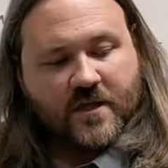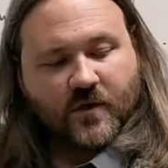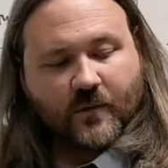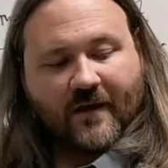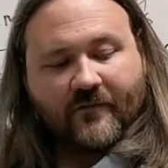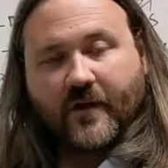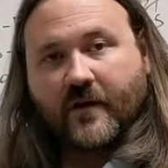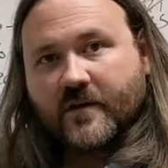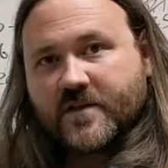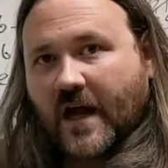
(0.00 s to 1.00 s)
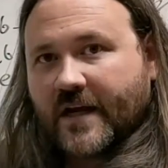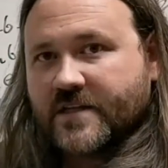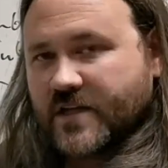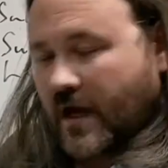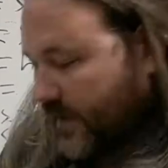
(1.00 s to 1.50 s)
So we have the
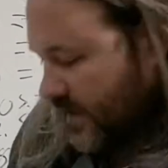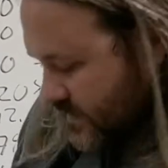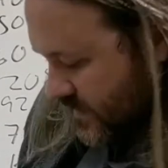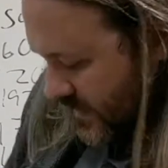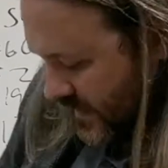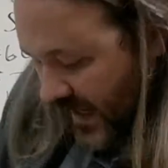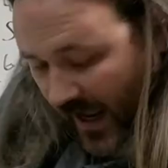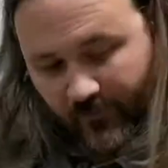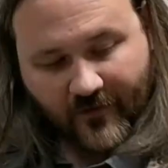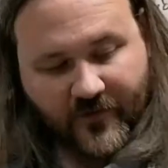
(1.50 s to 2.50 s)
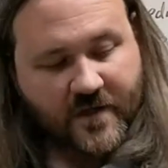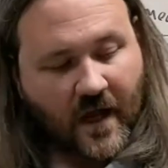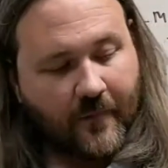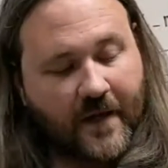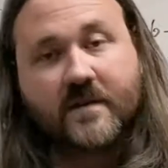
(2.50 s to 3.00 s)
tonic to dominant, and we have the
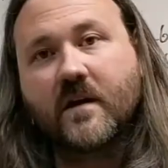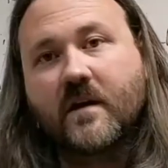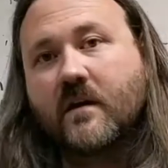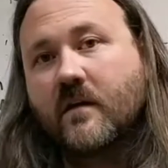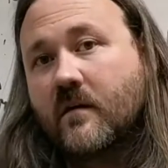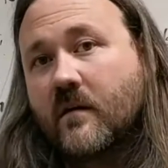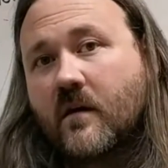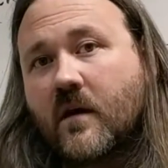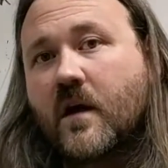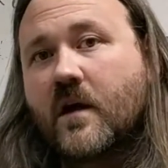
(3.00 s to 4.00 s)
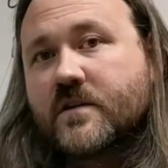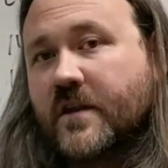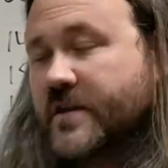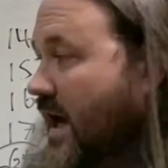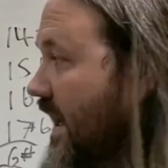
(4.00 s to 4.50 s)
dominant
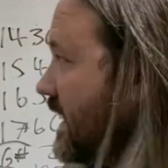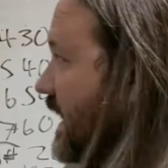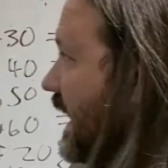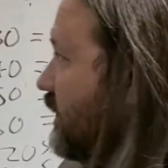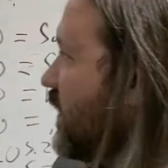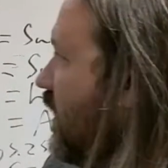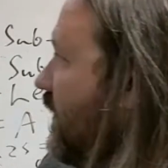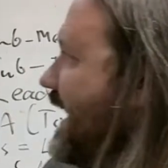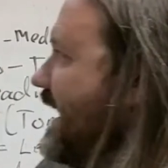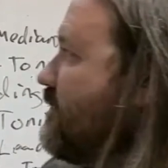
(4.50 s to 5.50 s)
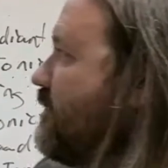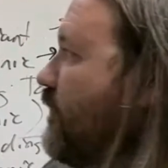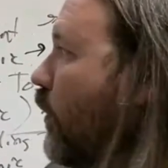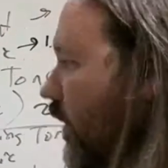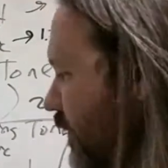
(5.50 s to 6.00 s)
to the tonic again. We call that
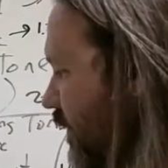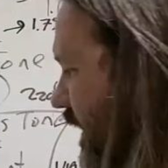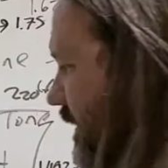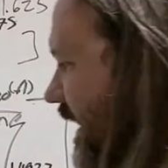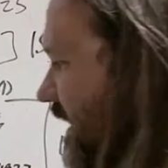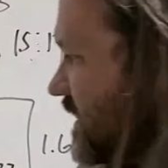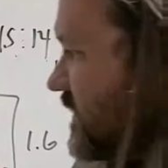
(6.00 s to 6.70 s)
a fourth because